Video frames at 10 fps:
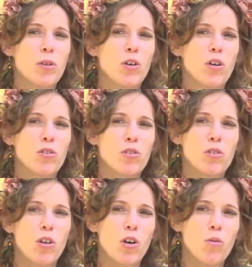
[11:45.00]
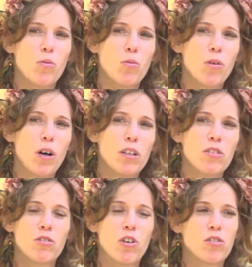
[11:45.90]
because
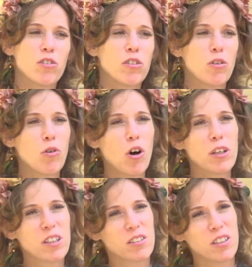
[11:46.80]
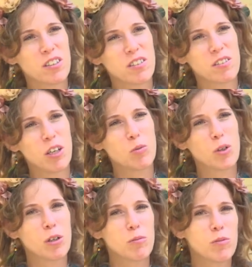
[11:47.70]
it's not that the role exists and we
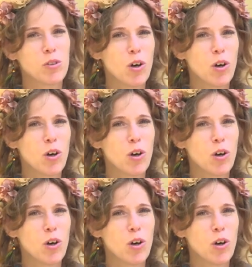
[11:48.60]
can